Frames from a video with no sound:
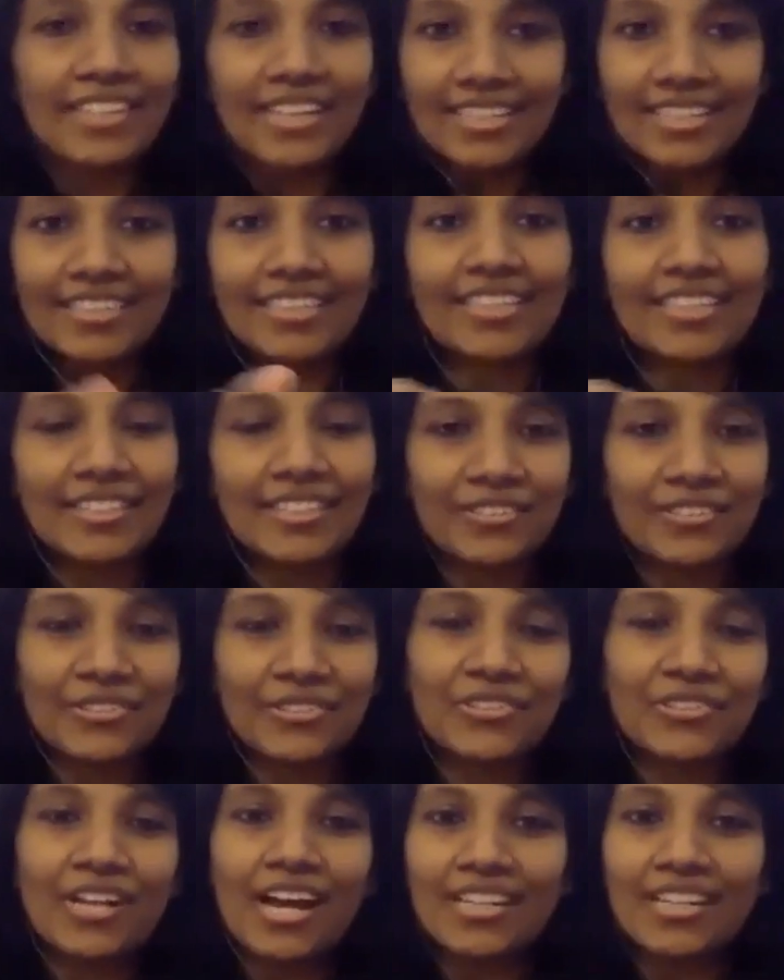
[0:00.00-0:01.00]
I think you
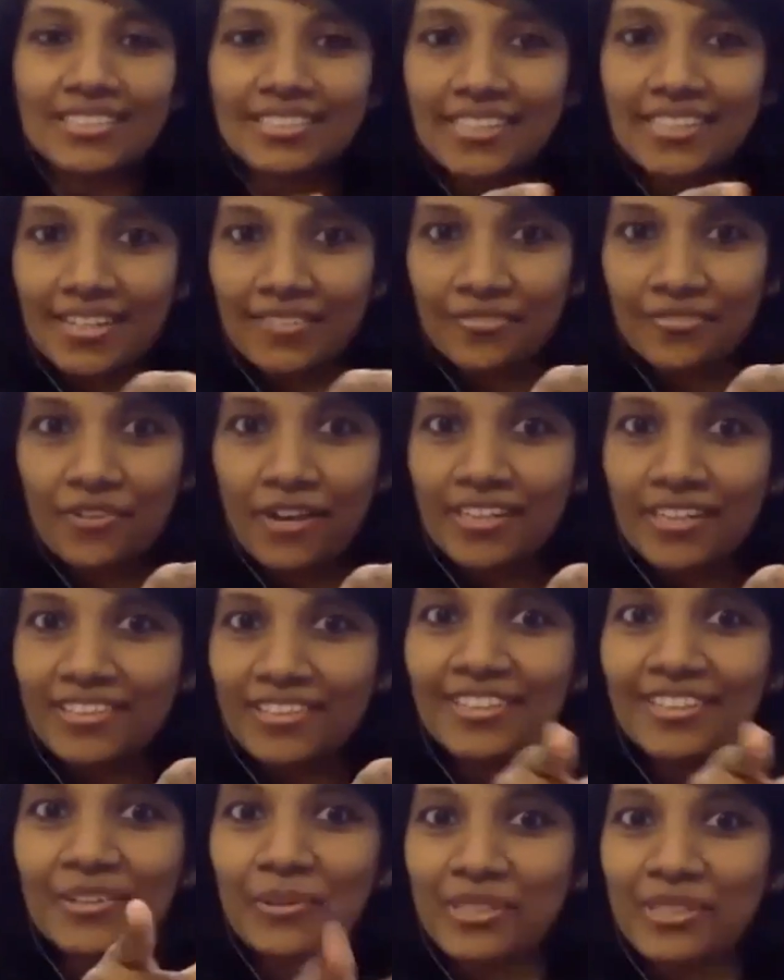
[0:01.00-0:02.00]
should ask that
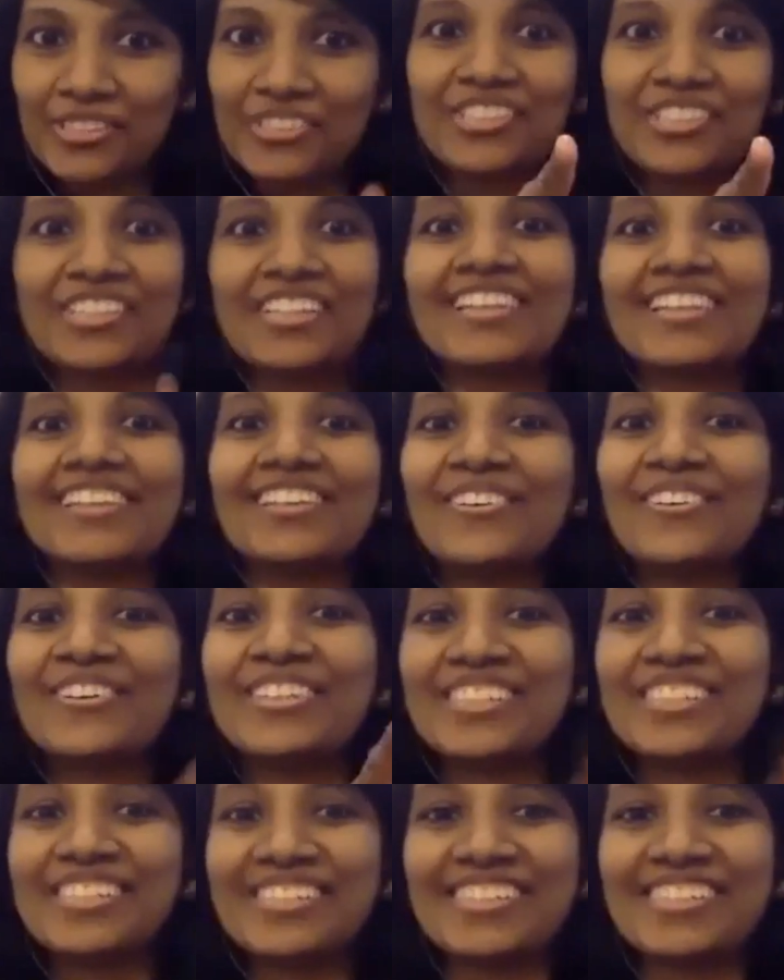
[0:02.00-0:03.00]
final question that the
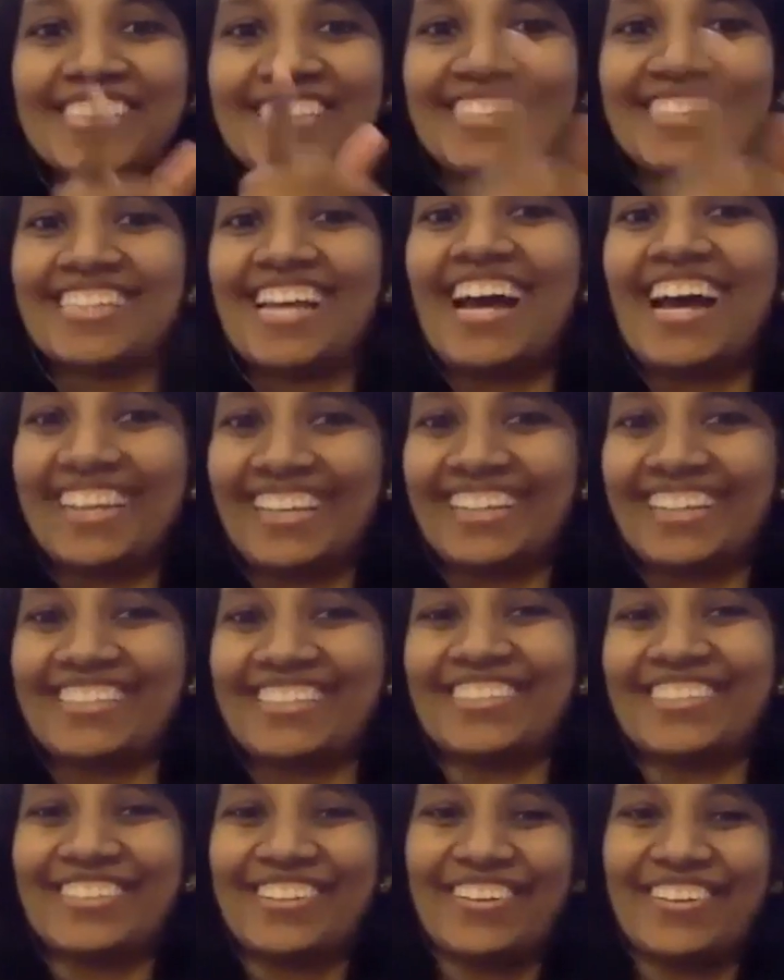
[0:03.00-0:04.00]
audience is dying
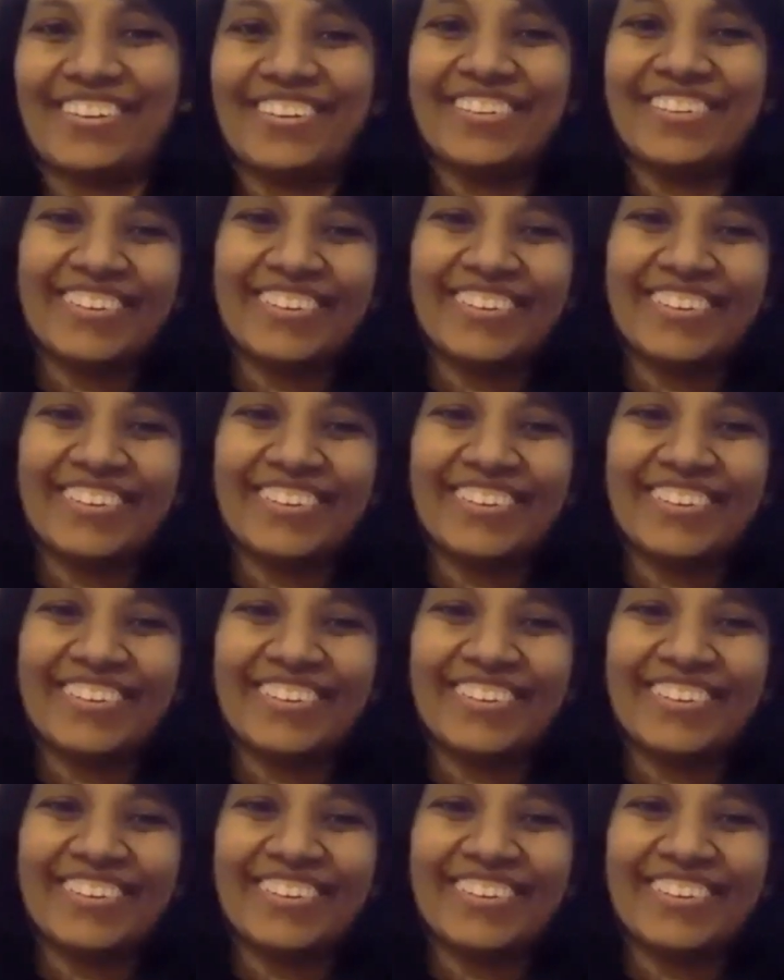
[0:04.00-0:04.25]
to know.